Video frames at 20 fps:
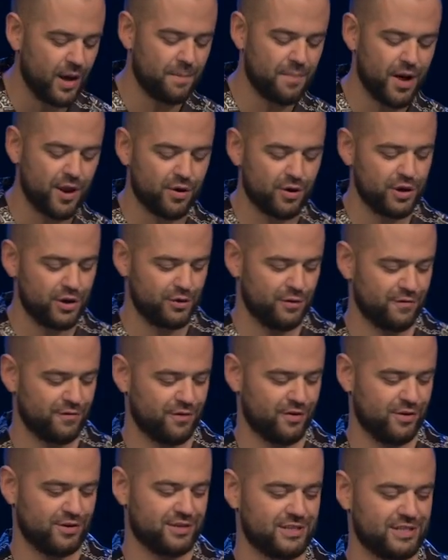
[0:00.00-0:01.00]
a better
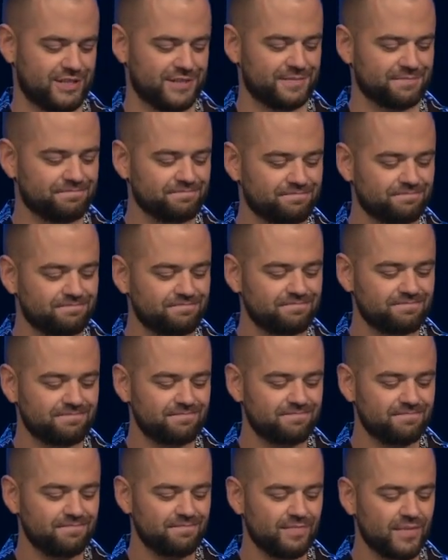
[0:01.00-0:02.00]
universe.
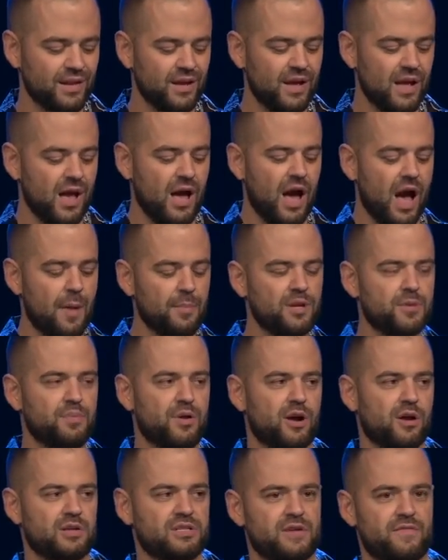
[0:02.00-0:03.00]
How many
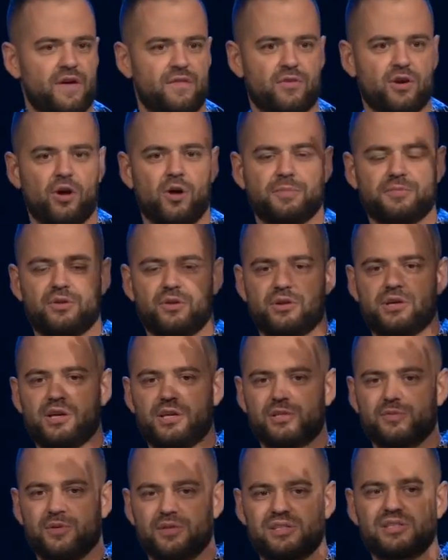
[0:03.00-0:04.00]
parents have ever helped their
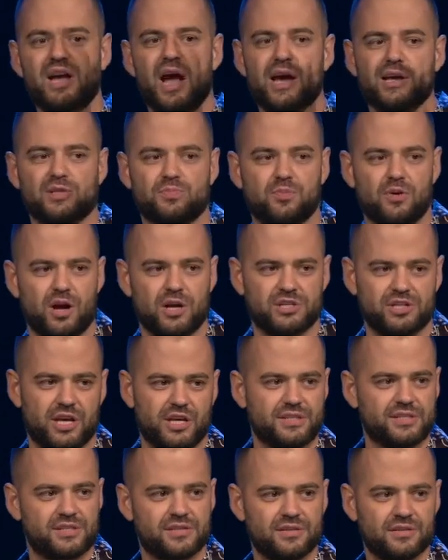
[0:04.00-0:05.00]
kids with science
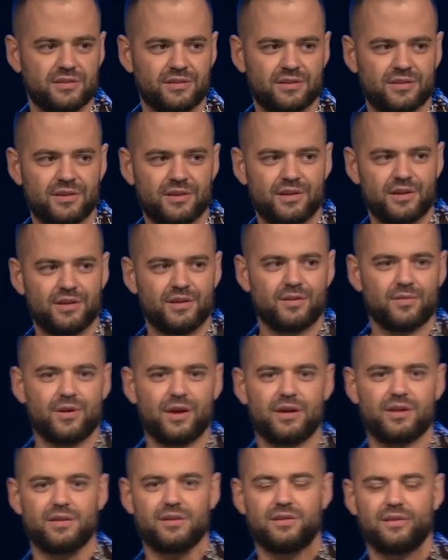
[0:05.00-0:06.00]
projects,
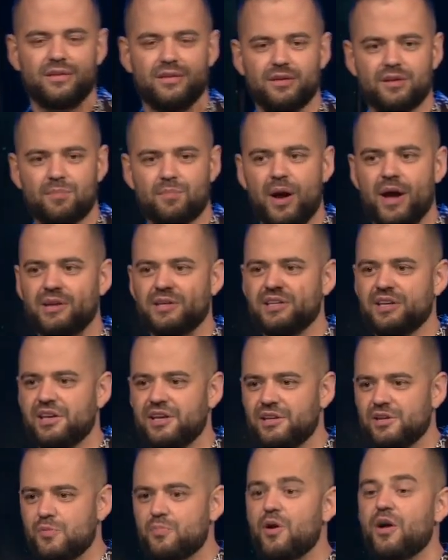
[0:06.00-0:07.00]
right? Mine
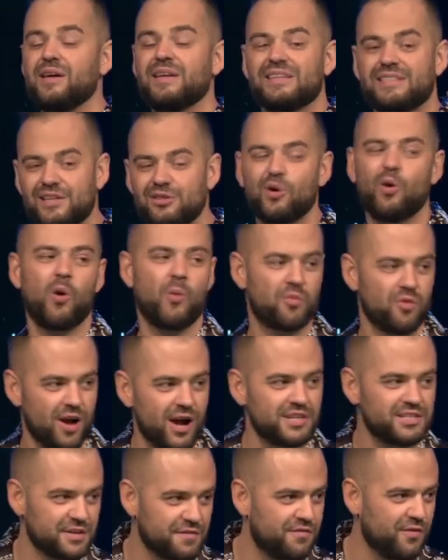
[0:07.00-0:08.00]
did. You probably did the whole
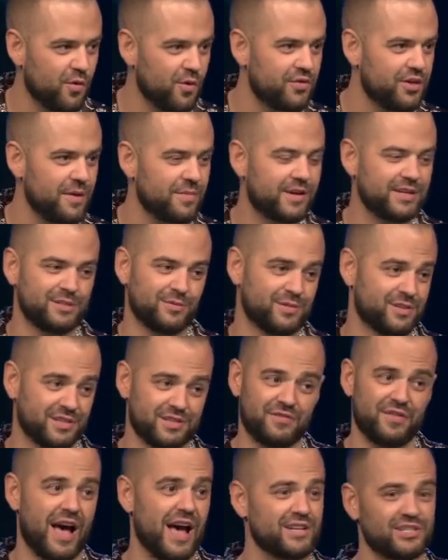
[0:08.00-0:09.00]
project for them because it was
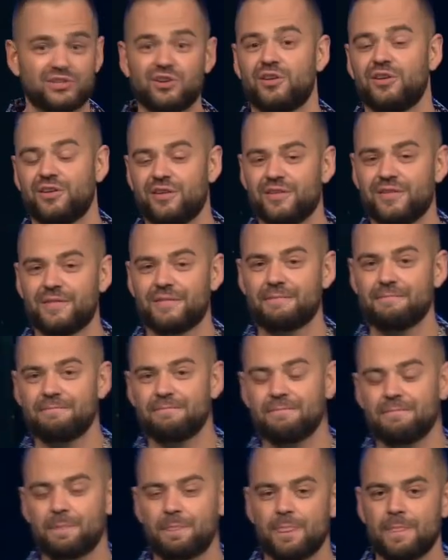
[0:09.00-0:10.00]
just faster.
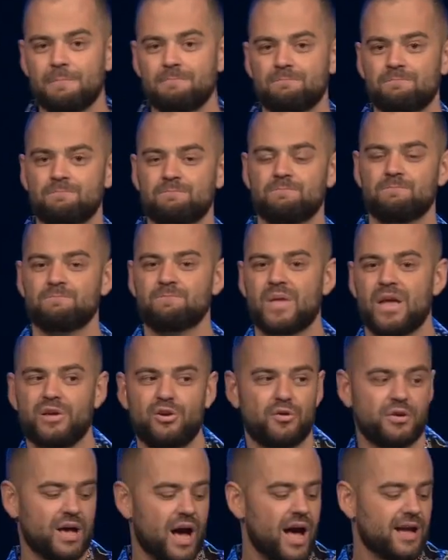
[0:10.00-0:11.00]
You
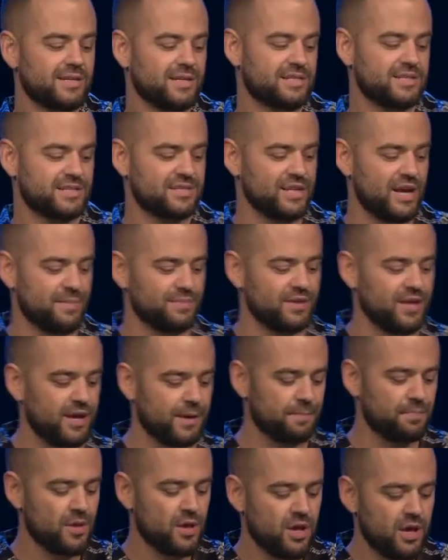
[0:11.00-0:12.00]
know, God does the same
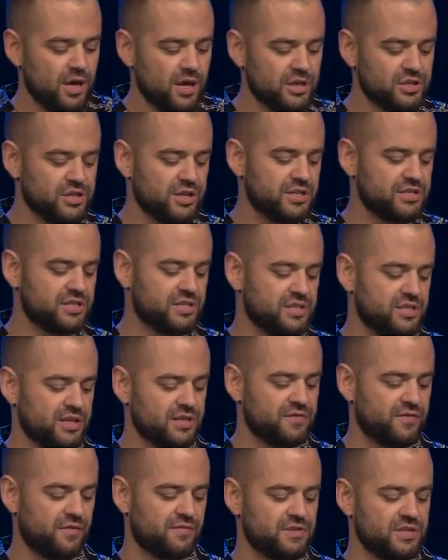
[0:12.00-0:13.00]
thing. In Genesis
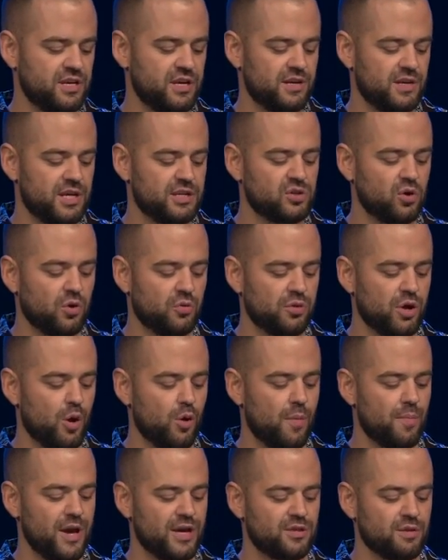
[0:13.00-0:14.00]
six fifteen, he told
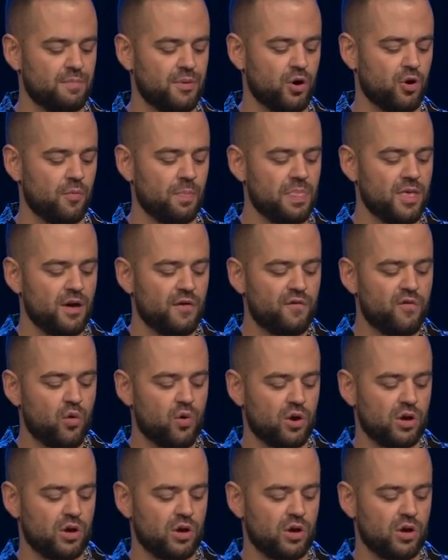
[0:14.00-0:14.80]
Noah, "Make the boat four